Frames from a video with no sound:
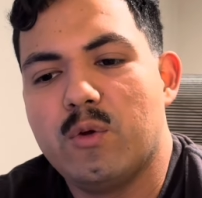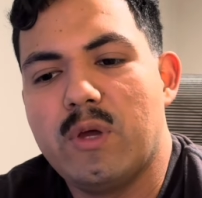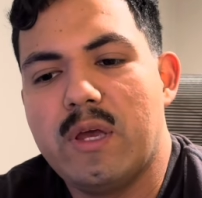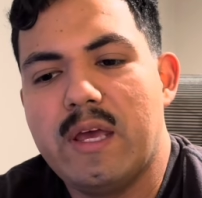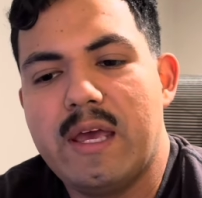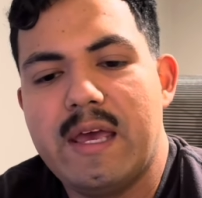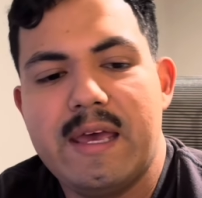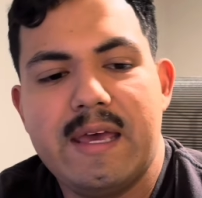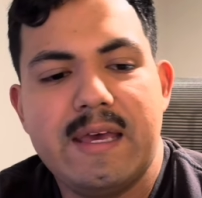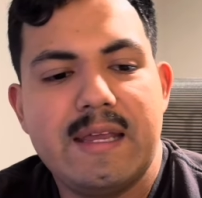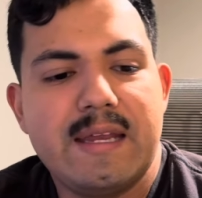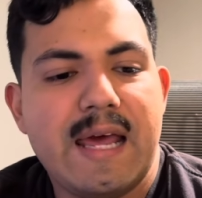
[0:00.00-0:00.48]

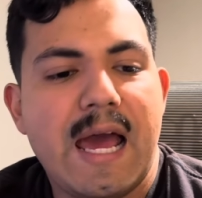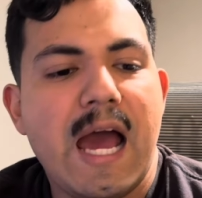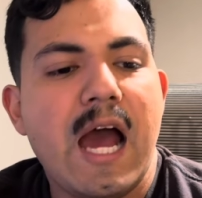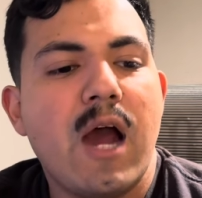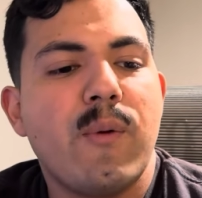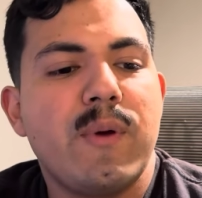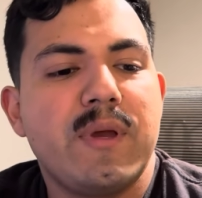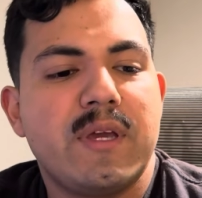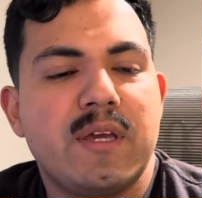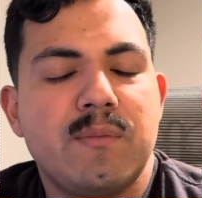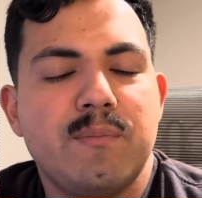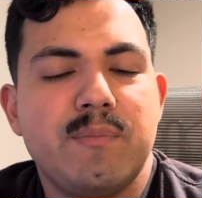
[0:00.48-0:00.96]
and how
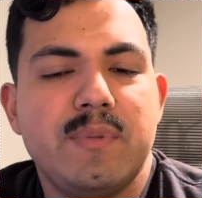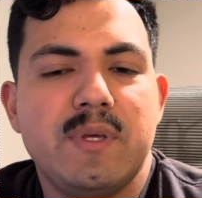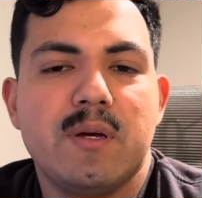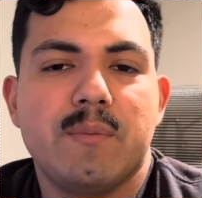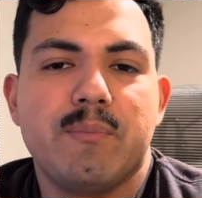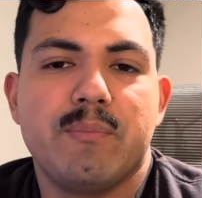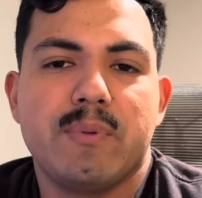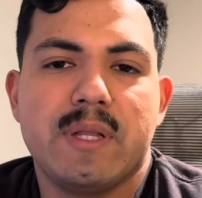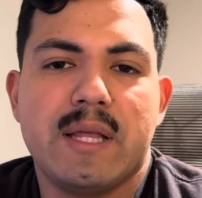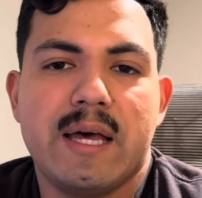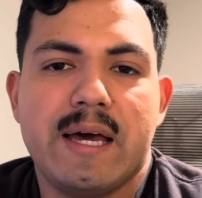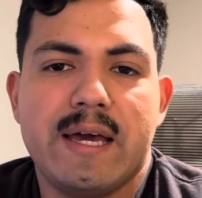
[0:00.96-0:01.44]
it can be
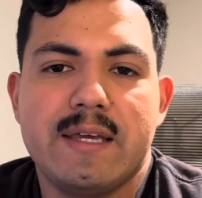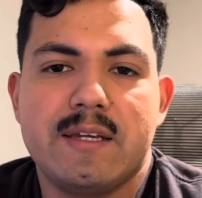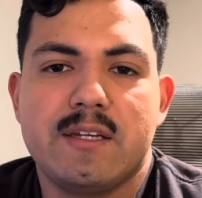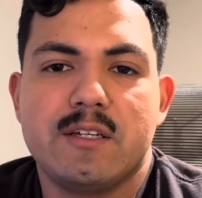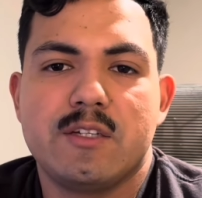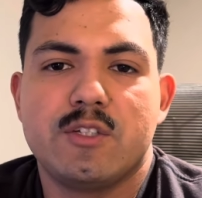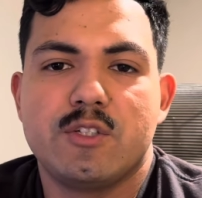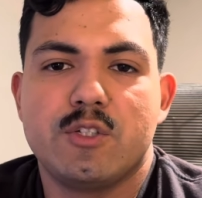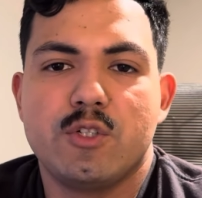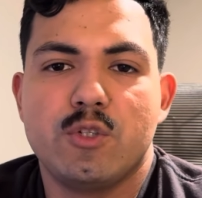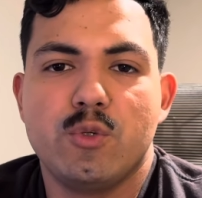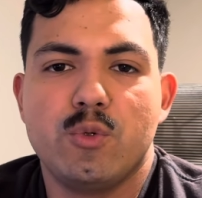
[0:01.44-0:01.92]
applied
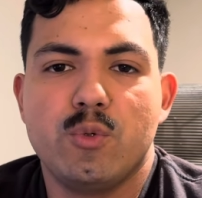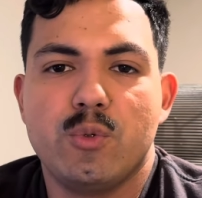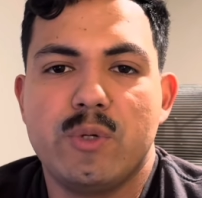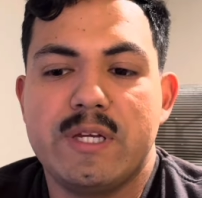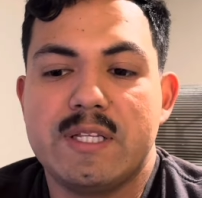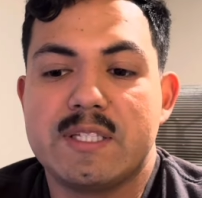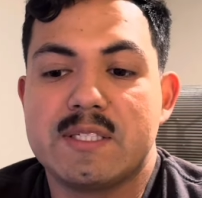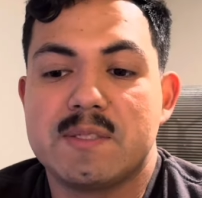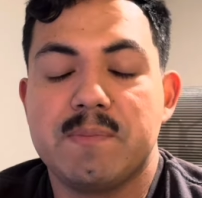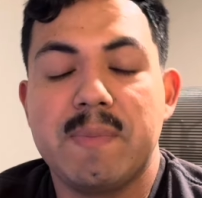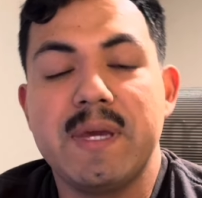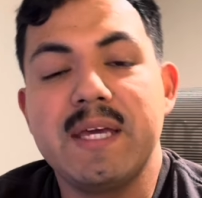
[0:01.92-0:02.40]
to
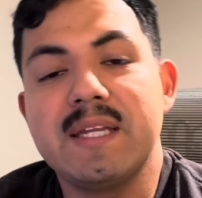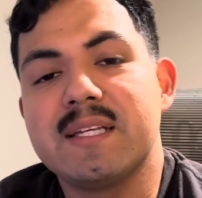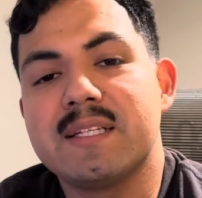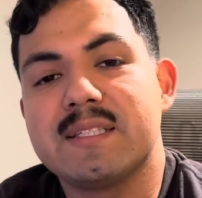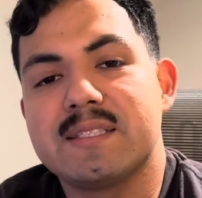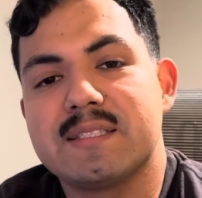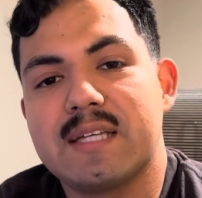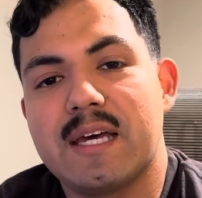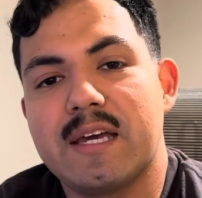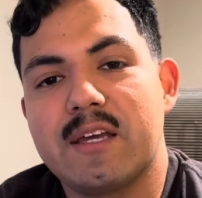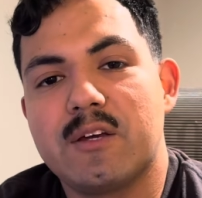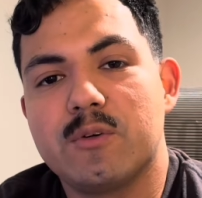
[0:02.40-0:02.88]
its maintenance
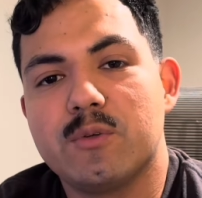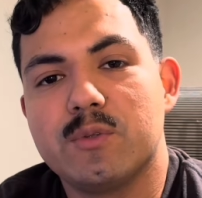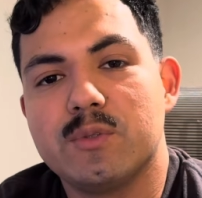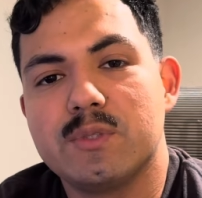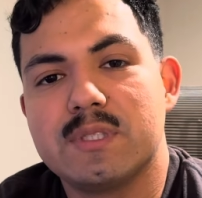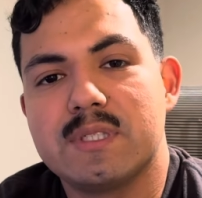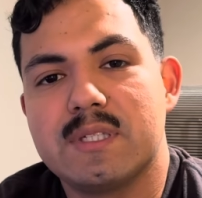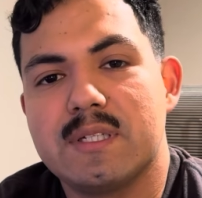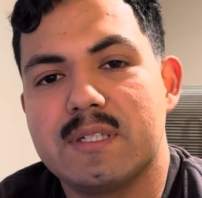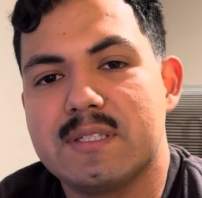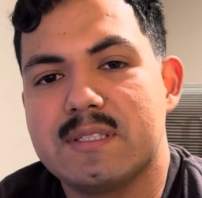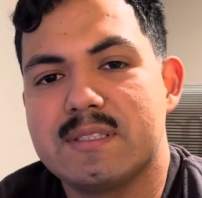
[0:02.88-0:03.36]

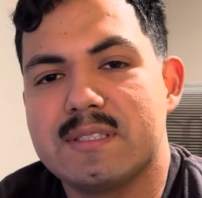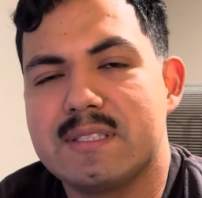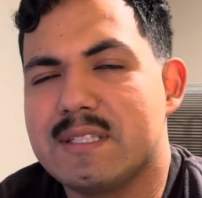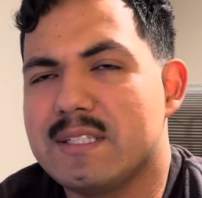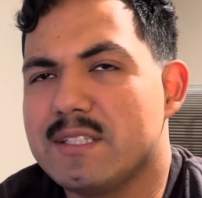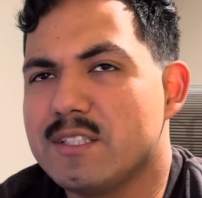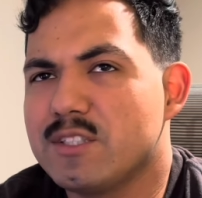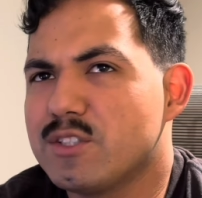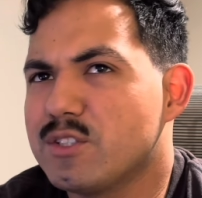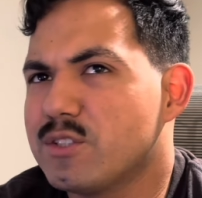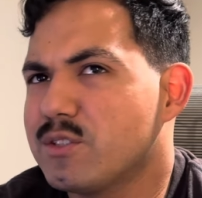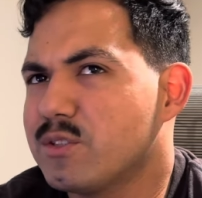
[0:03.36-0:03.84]
cycles
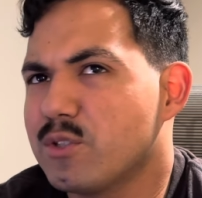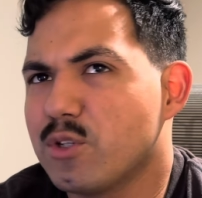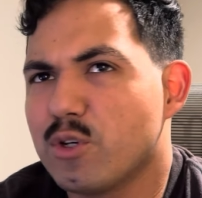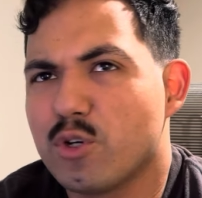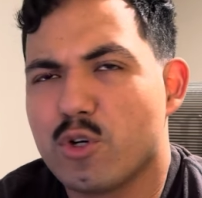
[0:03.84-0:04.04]
since